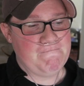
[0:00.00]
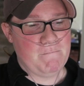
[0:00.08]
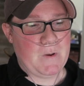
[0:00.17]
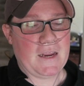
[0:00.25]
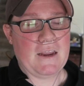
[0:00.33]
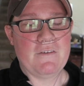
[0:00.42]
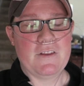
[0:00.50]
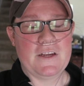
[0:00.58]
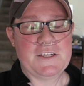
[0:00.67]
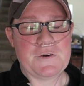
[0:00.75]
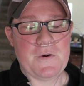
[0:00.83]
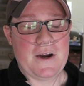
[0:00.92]
make
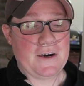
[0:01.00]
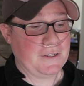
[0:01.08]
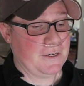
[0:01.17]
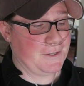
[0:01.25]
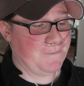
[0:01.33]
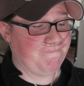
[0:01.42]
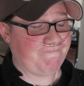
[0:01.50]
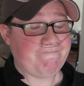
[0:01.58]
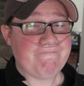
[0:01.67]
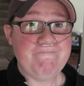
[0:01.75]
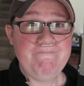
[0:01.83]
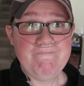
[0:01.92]
everything square. So
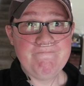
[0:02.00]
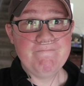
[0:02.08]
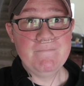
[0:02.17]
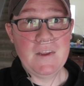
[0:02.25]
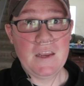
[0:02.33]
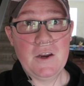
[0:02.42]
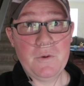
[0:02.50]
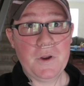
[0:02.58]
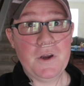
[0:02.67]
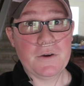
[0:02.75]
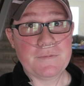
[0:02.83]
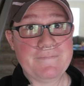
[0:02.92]
here we
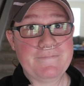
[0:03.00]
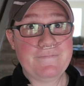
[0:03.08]
go.